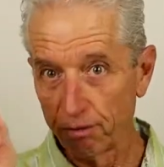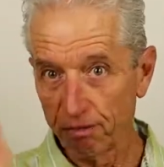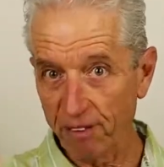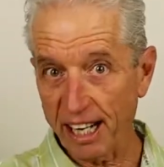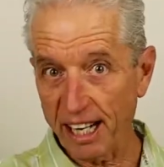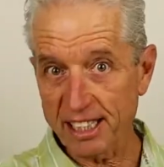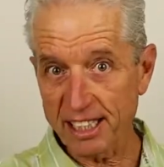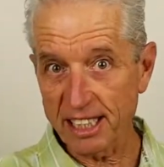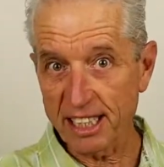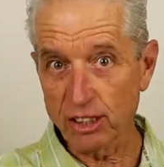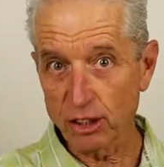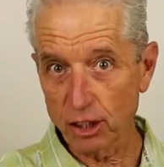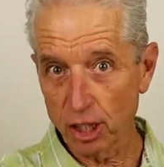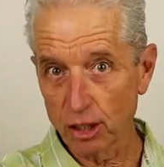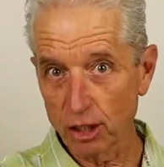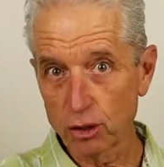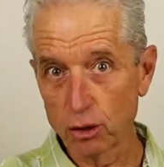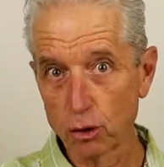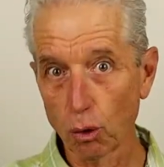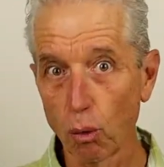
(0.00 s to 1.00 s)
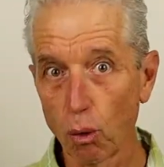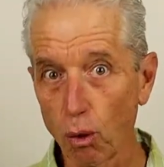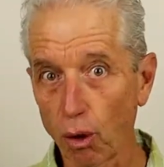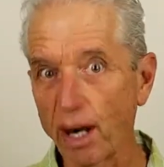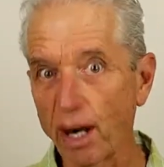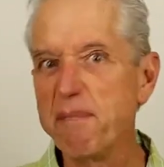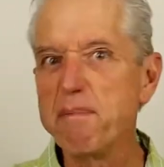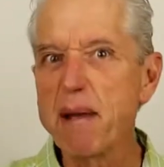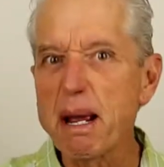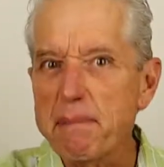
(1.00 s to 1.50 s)
facing the
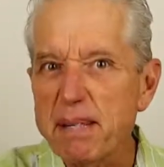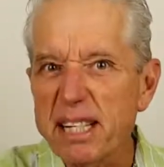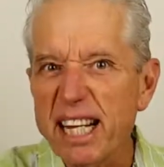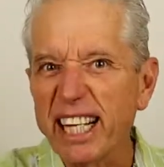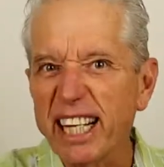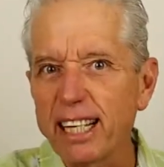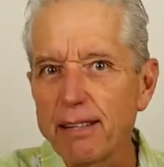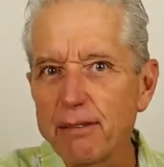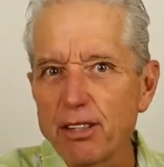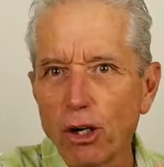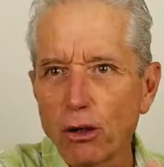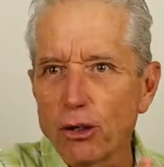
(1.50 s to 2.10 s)
door, and maybe they can,